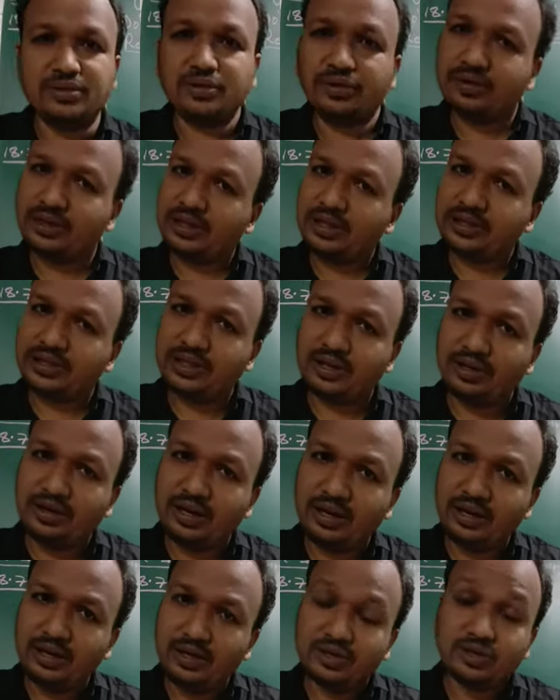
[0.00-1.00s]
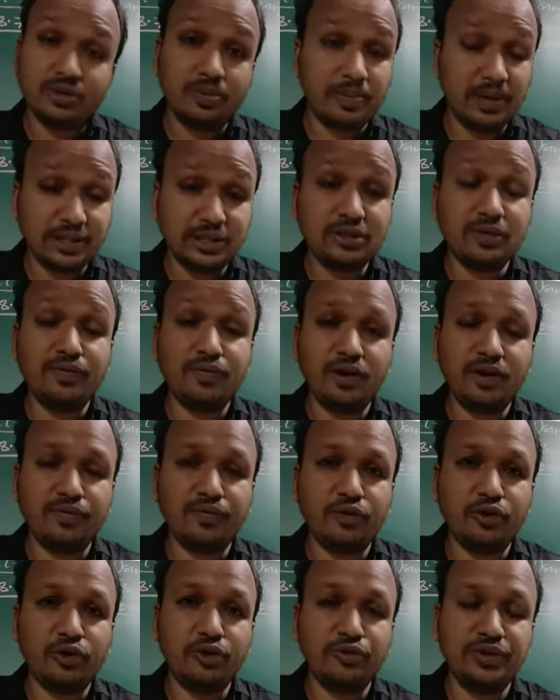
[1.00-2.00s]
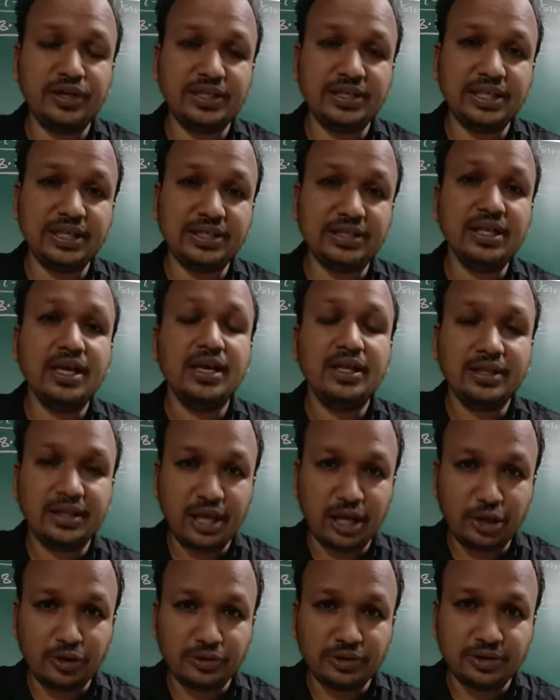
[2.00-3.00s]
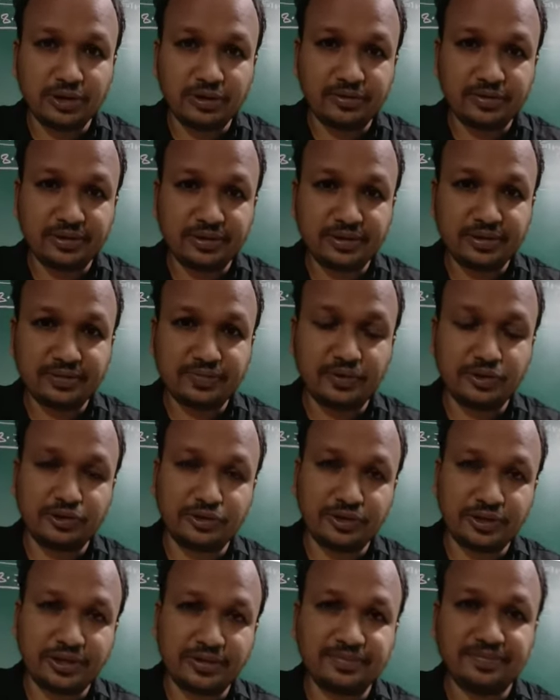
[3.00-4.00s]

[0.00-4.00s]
Okay, children, so best of luck for your unit test. Thank you, children, for today.